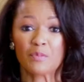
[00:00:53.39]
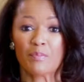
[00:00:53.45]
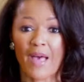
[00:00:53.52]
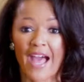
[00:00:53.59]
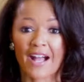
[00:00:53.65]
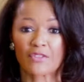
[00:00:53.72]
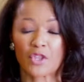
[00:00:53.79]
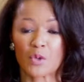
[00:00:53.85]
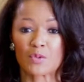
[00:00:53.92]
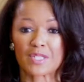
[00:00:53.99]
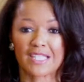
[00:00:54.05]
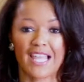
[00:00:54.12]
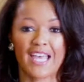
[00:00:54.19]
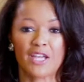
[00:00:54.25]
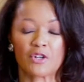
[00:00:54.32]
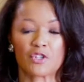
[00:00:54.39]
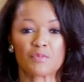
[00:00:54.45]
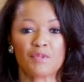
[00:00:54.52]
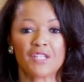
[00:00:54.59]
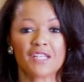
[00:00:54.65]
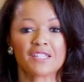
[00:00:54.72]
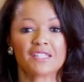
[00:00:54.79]
back those layers
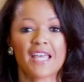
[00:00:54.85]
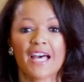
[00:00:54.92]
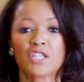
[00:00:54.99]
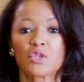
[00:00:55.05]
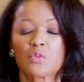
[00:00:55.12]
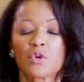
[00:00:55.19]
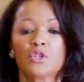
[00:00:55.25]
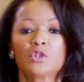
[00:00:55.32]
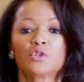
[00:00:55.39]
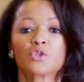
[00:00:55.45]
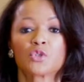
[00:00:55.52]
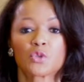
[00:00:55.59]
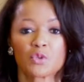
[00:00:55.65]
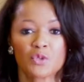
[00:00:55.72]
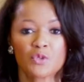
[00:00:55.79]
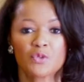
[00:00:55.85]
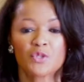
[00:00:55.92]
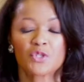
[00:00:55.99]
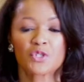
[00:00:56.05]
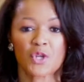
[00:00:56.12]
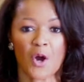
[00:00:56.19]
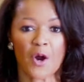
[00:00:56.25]
because that's where your true
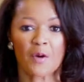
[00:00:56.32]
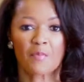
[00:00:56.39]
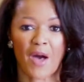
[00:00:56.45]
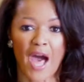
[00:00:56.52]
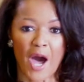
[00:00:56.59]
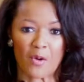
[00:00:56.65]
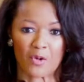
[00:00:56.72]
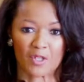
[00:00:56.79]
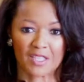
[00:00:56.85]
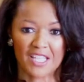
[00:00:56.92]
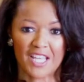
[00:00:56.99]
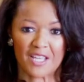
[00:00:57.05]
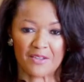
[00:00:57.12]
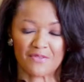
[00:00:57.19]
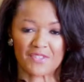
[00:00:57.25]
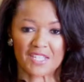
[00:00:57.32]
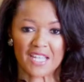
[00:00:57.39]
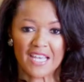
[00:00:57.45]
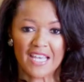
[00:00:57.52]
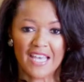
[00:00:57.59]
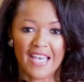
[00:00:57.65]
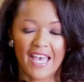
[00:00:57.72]
star power lives.
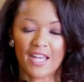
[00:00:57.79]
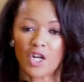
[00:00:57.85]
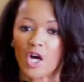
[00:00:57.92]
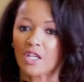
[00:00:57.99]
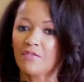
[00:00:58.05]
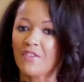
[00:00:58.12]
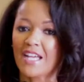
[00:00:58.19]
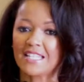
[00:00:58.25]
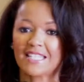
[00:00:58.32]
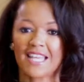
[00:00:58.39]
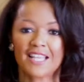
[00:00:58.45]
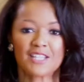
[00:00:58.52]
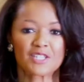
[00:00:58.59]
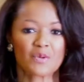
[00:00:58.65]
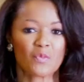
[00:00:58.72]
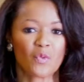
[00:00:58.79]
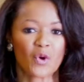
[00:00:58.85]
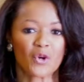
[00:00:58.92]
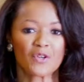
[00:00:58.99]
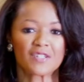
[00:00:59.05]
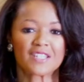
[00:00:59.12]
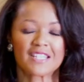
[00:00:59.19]
And all of that takes some
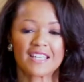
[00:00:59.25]
work to